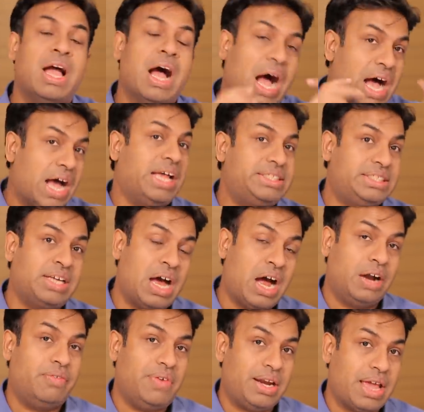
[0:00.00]
has the
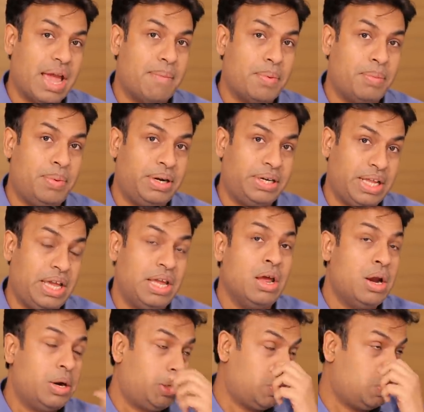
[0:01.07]
hardware
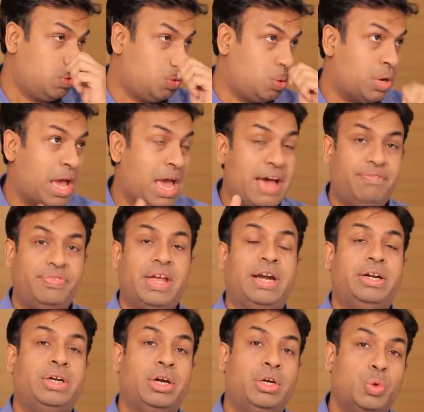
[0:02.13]
capability to have
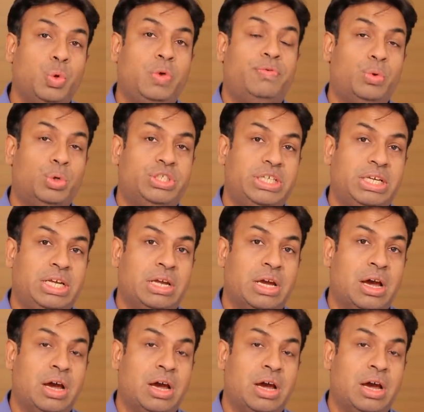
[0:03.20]
that dual 4G